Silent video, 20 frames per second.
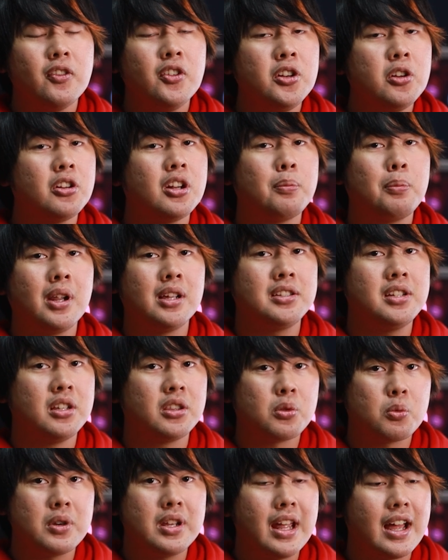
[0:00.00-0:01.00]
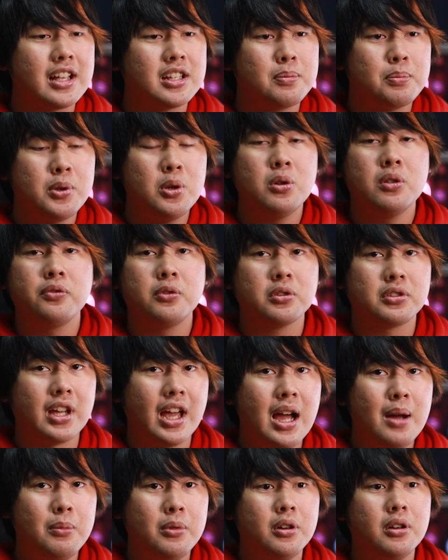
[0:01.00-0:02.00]
even though the Blessing 3 has beautiful
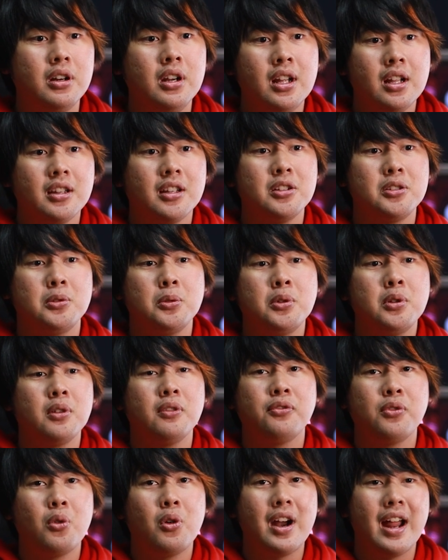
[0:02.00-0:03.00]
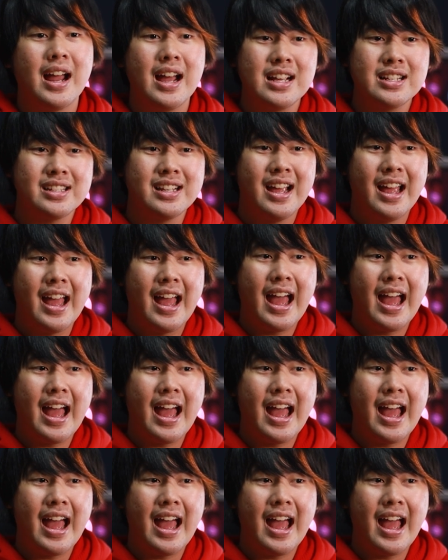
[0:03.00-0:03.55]
timbre, the Studio 4 has